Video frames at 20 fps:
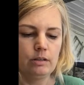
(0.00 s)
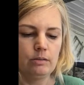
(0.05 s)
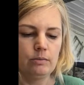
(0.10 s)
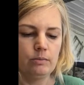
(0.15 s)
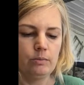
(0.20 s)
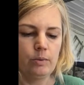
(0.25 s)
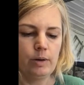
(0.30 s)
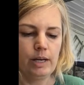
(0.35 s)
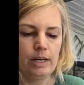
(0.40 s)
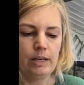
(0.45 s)

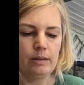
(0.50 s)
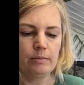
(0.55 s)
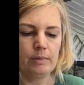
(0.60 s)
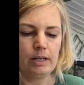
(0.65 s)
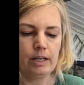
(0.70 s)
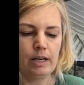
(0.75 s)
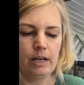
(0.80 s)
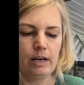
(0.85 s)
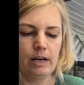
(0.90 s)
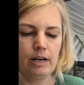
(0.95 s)
wetting my
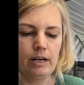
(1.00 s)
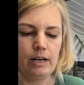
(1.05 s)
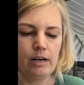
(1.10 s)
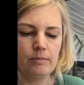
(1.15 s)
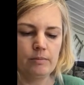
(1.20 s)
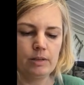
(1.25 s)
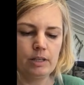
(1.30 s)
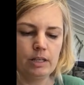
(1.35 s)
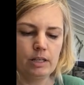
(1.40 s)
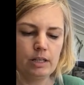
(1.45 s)
carrot.
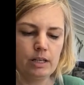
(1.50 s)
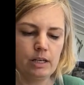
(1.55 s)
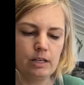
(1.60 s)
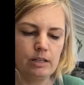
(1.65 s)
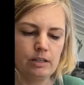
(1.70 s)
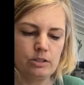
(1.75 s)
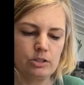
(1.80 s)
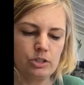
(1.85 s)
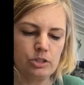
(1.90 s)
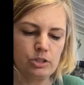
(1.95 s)
I'm gonna kind
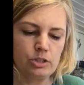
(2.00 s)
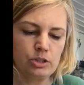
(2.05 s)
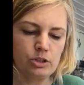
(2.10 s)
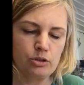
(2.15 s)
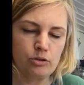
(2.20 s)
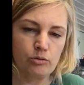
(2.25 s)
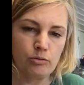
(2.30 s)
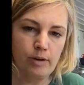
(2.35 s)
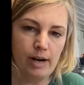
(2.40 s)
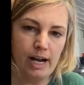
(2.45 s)
of
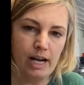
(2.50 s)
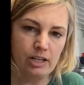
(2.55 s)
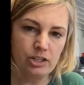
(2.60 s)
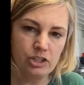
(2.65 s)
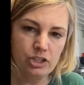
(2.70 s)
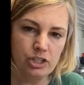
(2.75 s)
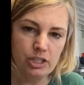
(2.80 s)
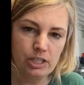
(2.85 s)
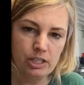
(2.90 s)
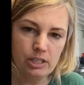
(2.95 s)

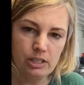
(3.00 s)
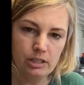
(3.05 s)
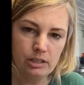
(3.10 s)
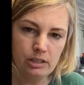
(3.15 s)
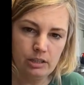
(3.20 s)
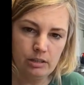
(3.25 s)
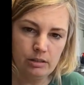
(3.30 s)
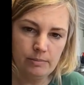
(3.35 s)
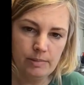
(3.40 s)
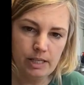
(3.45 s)
scratch it a
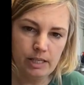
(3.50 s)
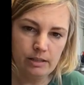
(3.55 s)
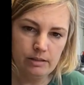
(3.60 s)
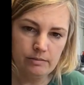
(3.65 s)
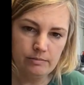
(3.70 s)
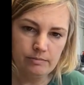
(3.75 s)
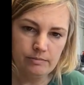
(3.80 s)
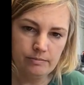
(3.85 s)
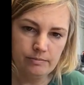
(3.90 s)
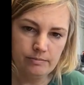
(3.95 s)
little bit.
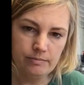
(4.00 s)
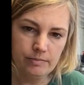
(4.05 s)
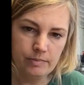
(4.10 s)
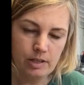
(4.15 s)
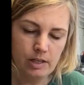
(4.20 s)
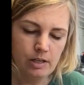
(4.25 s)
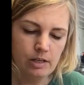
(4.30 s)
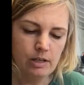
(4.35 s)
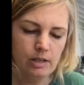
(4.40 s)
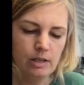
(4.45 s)

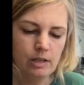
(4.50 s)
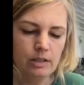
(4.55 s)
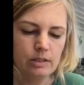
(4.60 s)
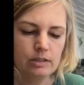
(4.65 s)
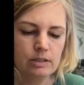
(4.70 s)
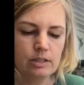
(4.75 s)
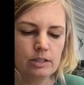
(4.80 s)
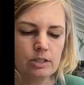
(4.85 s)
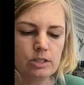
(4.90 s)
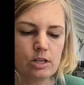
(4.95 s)

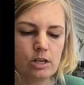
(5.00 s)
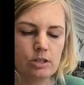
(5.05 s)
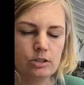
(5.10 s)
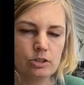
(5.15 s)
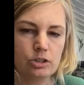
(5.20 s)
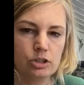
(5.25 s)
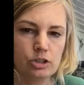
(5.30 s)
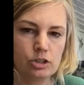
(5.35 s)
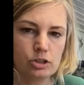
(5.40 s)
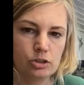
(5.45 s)
This is called
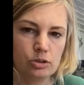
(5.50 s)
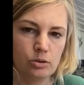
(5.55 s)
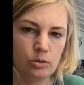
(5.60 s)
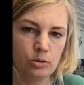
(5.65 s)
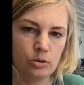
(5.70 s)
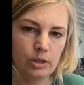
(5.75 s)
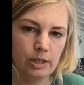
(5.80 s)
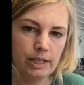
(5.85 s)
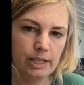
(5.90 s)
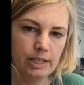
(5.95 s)

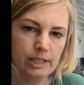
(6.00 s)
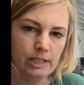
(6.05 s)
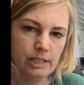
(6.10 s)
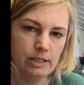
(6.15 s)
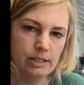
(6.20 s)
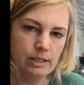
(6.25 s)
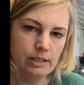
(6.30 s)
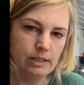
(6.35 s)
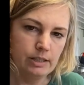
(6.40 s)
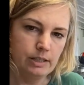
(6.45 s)
scoring.
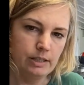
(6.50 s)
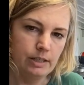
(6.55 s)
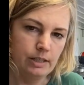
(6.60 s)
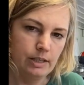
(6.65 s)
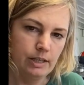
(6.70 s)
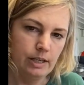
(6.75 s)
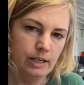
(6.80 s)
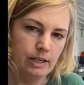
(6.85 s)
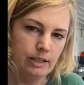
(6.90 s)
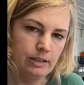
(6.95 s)

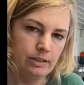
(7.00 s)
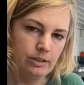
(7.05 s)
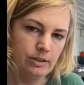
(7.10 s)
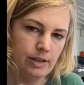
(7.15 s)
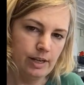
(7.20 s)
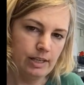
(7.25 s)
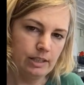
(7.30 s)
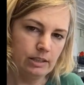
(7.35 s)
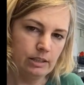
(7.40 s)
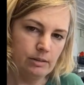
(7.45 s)
And then you
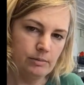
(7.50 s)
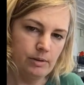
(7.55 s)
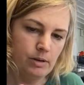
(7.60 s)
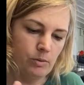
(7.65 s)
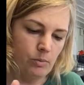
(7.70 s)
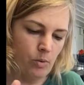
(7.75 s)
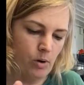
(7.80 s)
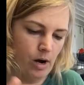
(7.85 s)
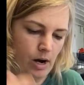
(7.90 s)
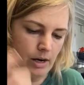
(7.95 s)
add a little bit
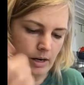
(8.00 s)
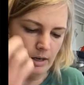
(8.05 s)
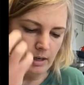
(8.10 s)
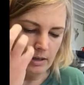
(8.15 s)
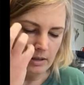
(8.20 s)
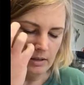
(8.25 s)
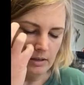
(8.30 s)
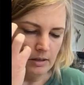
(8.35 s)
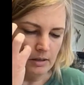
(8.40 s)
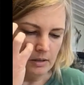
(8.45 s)
of
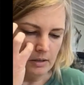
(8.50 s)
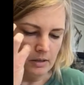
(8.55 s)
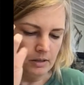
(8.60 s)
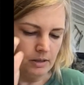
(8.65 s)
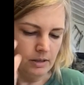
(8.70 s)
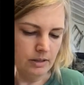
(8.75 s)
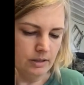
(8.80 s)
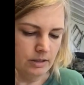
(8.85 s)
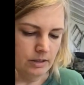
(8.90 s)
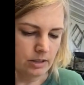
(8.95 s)
water.
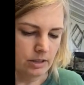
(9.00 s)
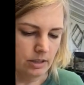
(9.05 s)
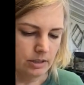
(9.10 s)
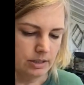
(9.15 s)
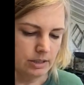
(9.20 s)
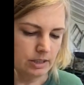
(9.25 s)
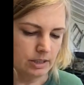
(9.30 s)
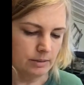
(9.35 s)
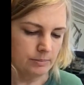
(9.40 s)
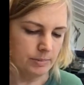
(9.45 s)
It's
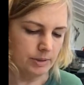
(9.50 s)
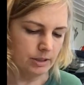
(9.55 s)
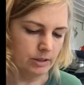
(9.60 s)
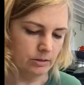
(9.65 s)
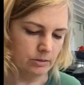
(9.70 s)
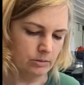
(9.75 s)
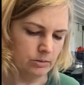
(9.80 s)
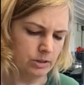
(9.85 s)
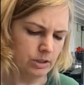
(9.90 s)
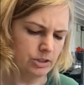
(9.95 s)
called slipping.
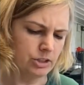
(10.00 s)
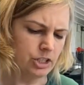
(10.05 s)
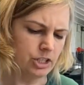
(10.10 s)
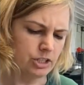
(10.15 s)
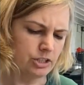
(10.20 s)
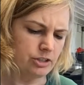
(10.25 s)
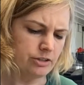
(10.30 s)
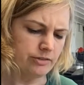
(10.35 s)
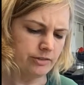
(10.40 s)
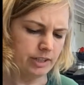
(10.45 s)
Oh, don't
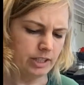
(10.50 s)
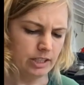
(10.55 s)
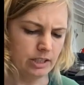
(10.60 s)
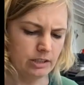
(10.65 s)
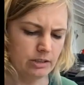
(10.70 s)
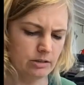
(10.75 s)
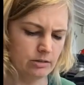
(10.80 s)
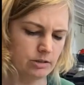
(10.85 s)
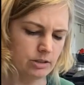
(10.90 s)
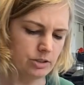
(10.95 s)
touch your
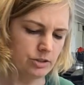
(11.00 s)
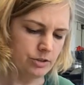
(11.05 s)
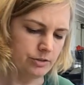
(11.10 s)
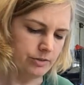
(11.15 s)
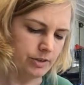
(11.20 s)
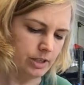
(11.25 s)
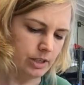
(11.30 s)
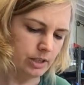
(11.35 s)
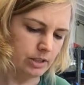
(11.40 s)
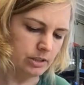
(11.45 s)
face, don't touch your
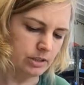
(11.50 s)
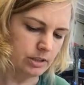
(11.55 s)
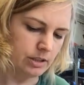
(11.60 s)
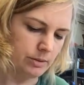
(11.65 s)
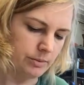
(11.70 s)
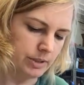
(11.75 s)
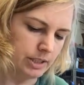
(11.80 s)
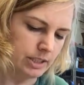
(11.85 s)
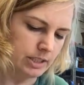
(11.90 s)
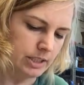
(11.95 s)
face. Isn't that
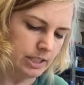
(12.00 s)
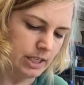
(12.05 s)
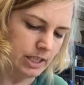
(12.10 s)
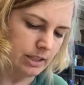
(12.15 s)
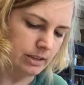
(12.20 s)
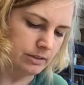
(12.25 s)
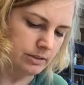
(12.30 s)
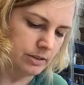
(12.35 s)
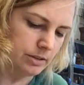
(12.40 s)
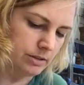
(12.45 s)
what they
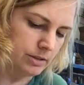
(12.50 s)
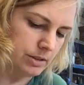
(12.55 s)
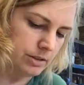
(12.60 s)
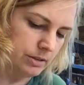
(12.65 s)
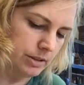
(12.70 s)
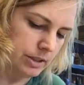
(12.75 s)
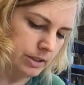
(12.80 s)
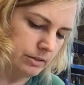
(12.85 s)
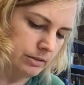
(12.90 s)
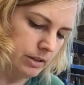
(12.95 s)
say? Don't do
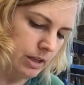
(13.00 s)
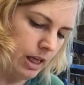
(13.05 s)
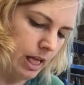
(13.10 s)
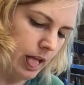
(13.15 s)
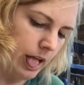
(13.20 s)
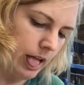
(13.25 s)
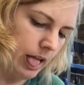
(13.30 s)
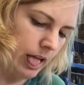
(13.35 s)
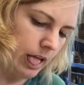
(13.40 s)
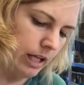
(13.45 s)
it.
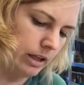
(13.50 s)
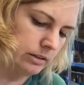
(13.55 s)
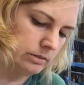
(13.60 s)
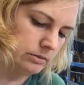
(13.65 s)
Yeah.